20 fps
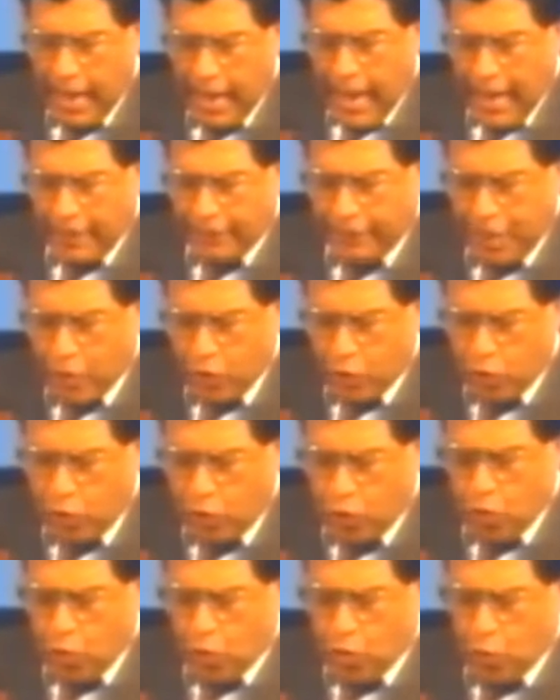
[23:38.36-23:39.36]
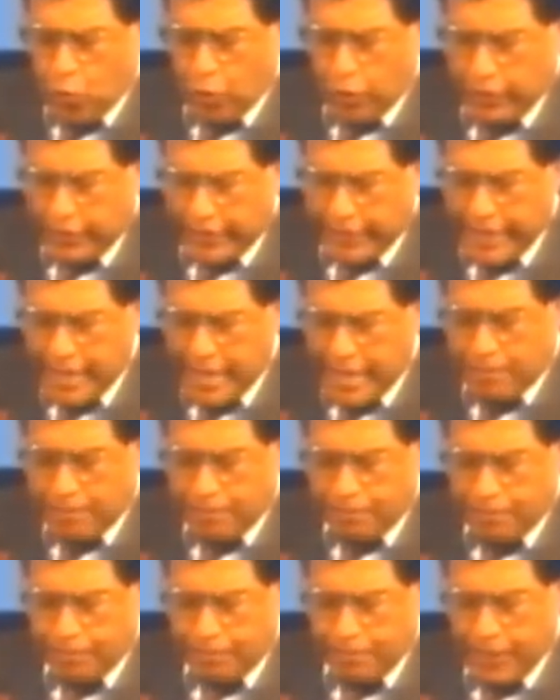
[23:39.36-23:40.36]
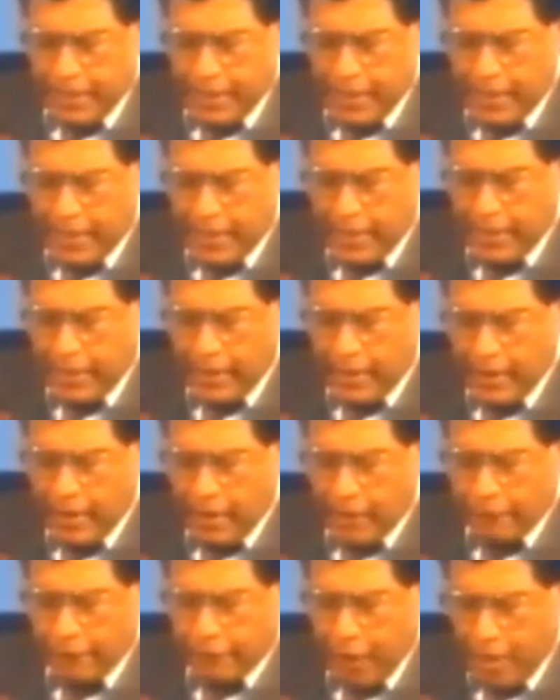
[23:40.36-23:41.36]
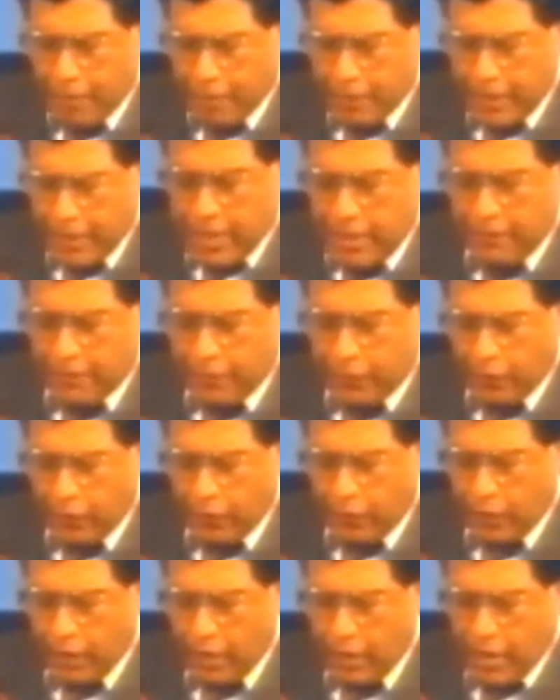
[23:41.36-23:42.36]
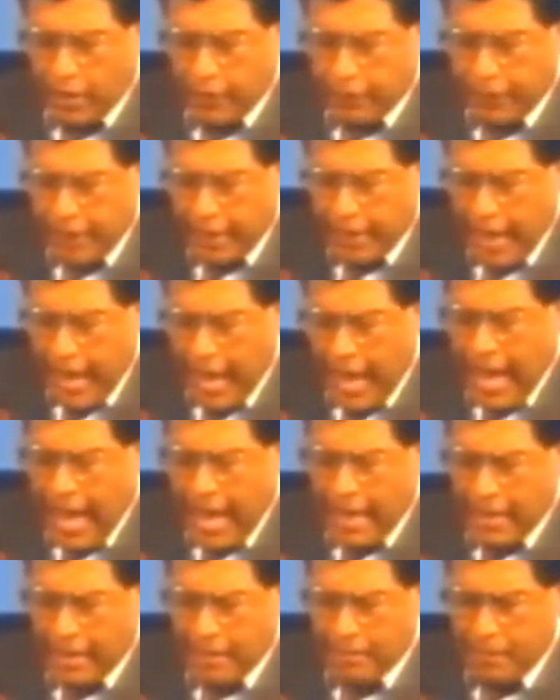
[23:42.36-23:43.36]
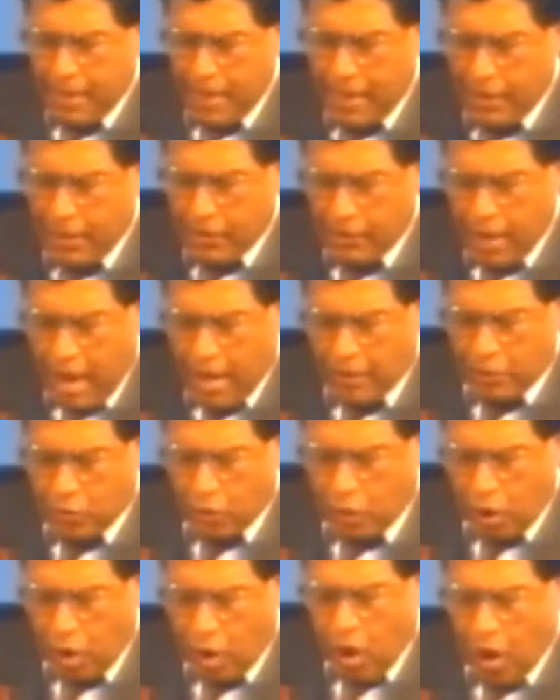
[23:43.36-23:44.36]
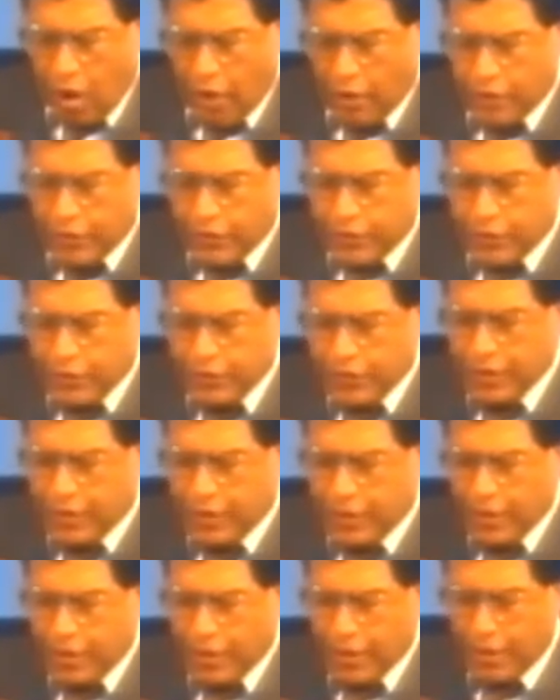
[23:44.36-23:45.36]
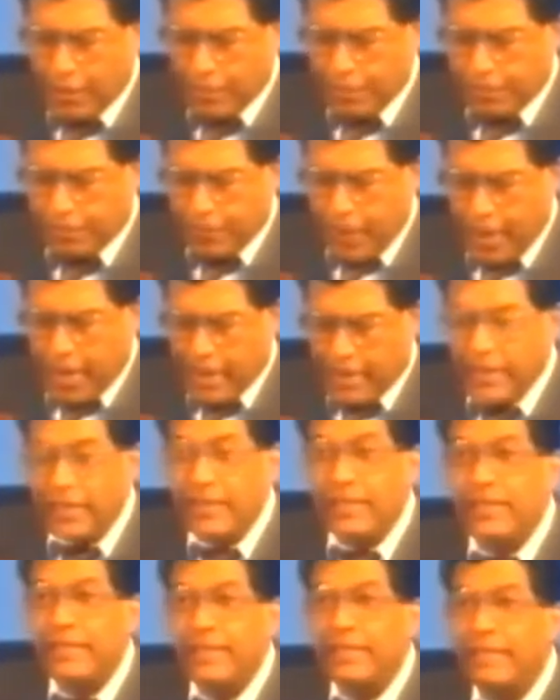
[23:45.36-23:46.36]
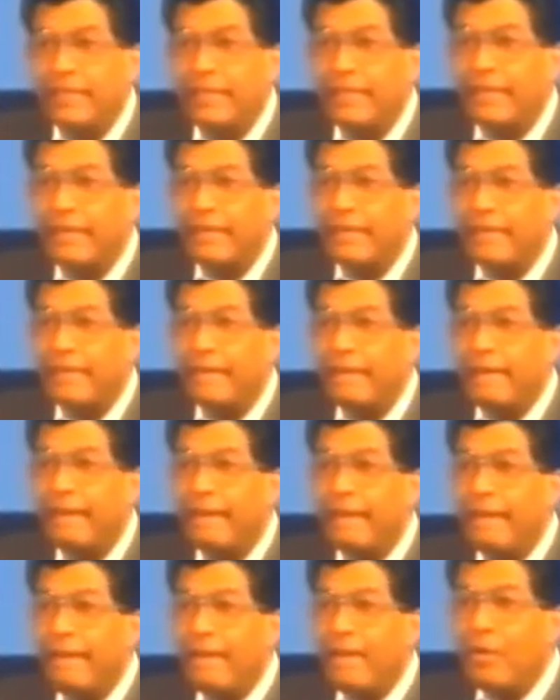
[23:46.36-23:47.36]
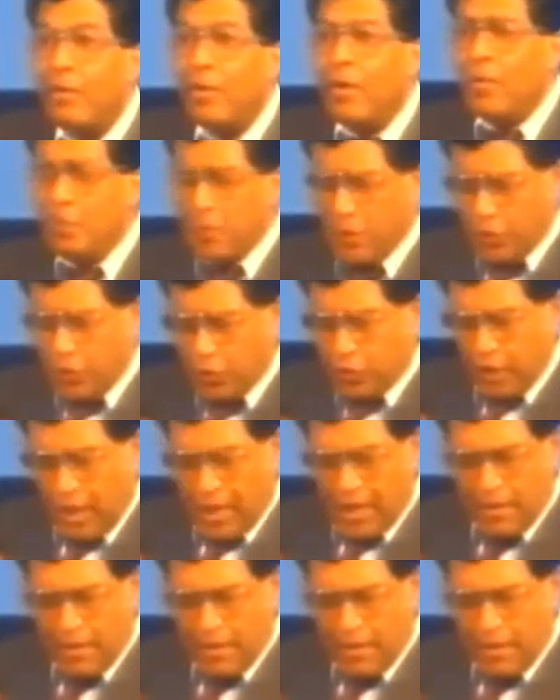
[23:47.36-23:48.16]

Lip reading: and that you would keep me from evil, that I may not cause pain." What